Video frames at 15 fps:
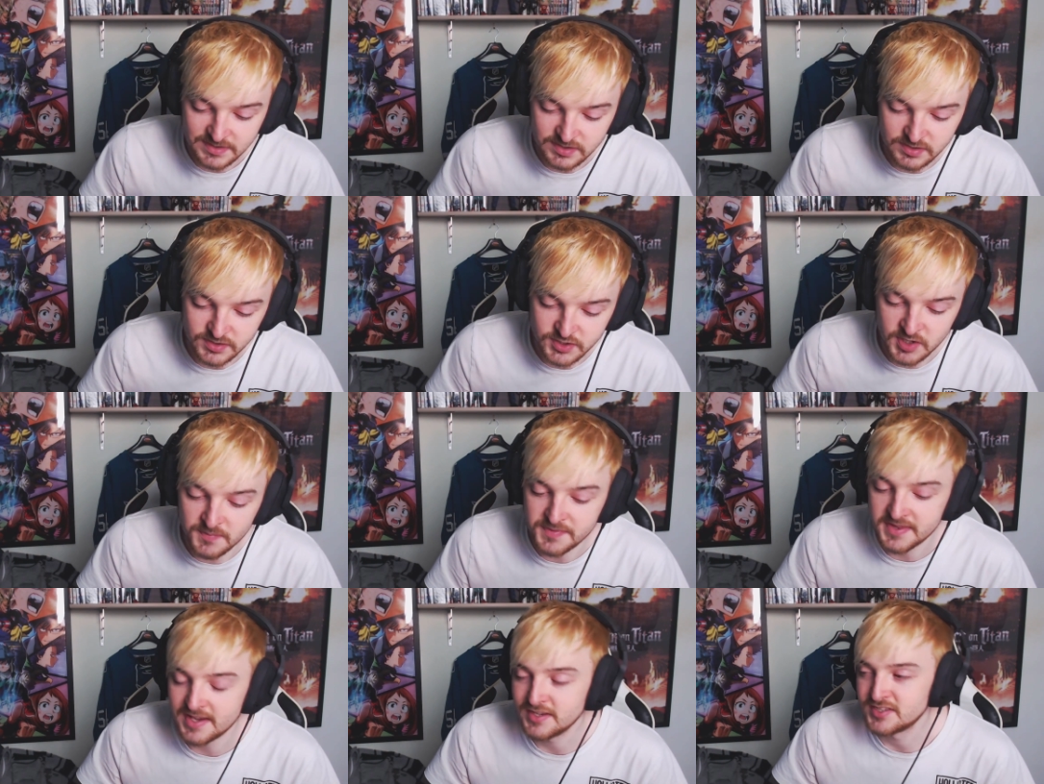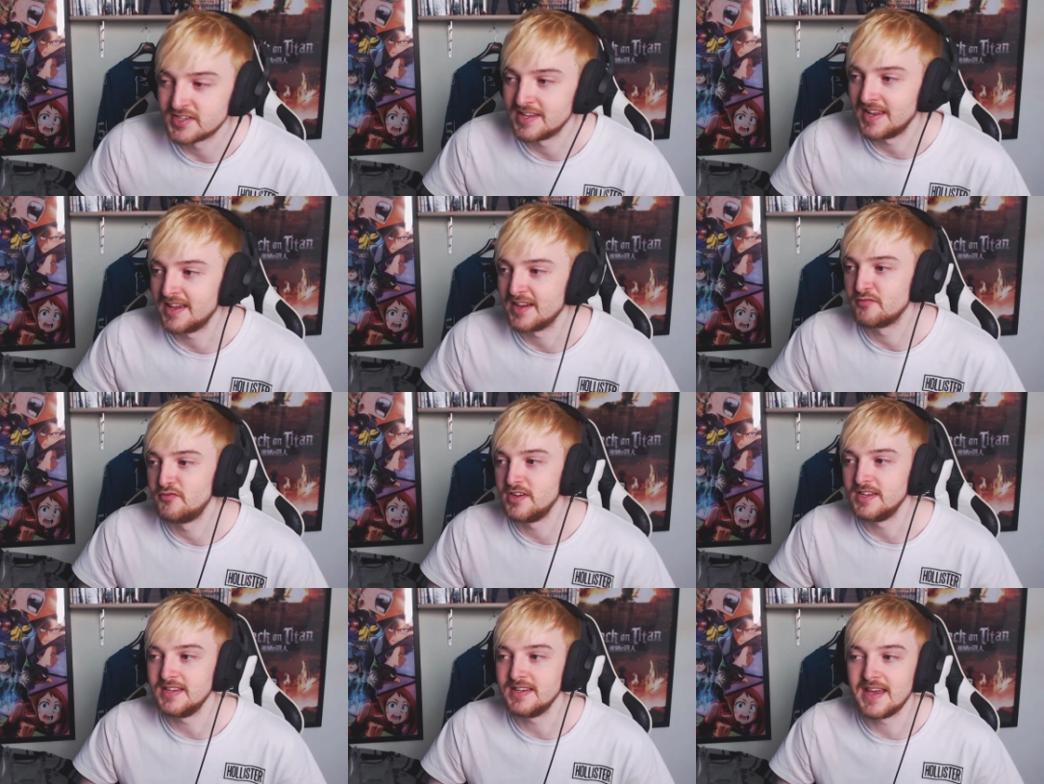Some things that like
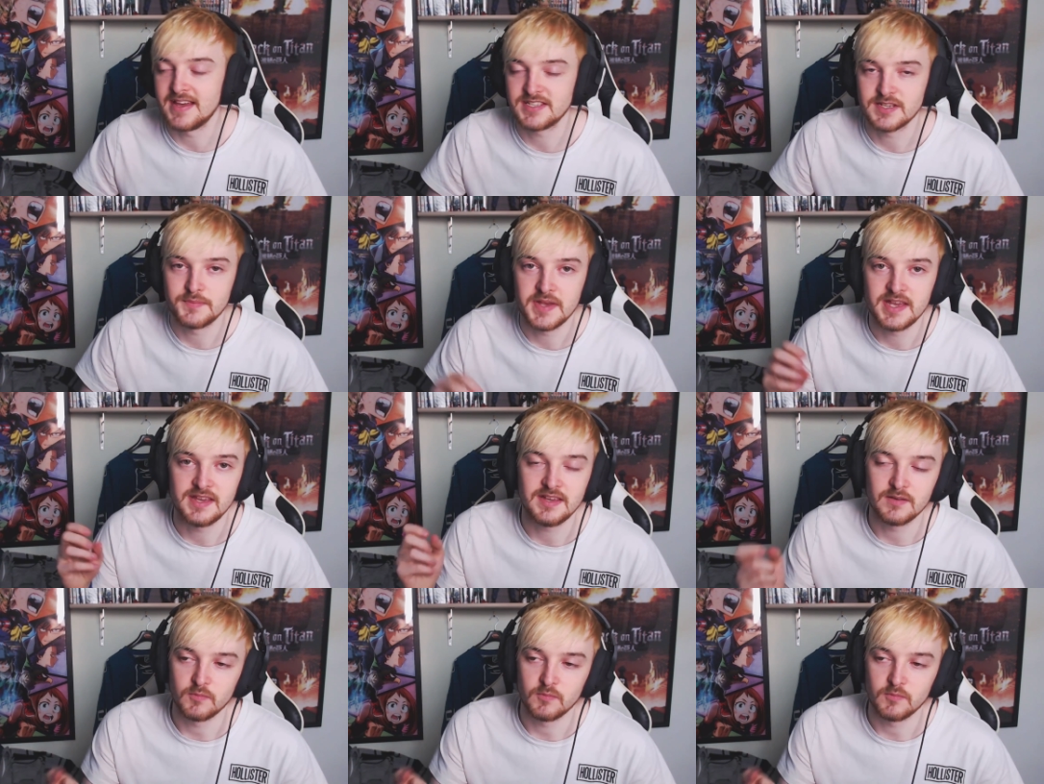really get to me.